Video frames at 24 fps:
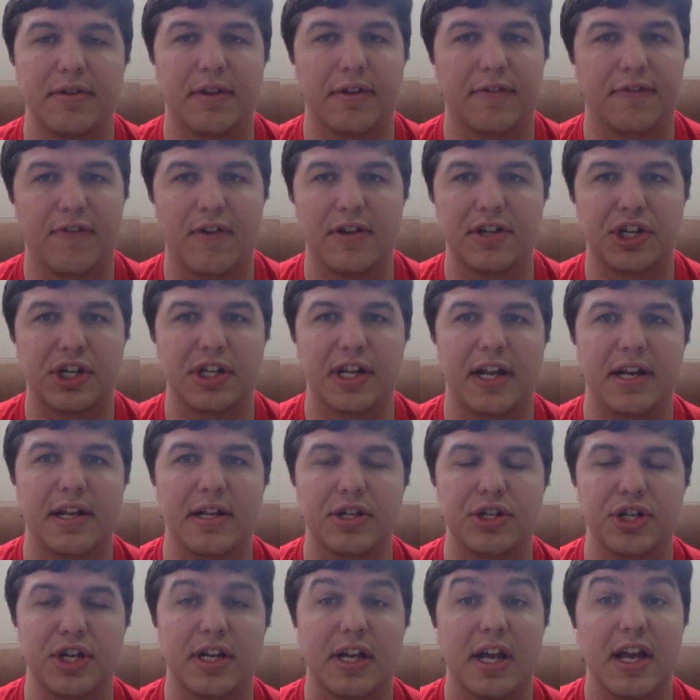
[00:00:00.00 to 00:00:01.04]
the French-Canadian
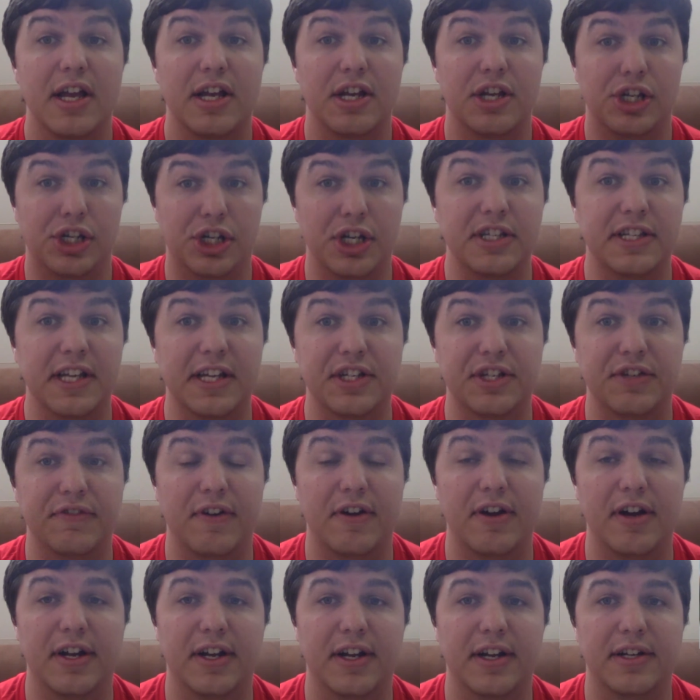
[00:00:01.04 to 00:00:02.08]
chick, she's actually
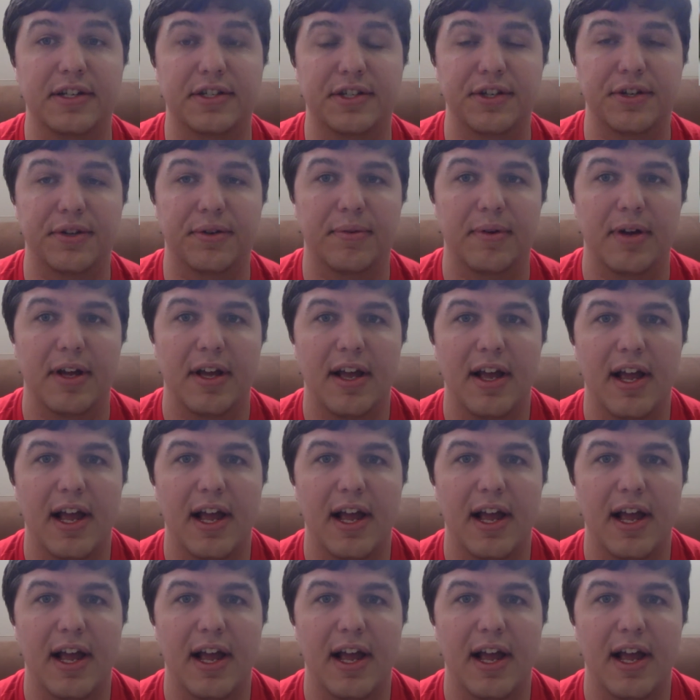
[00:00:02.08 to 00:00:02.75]
very good, too.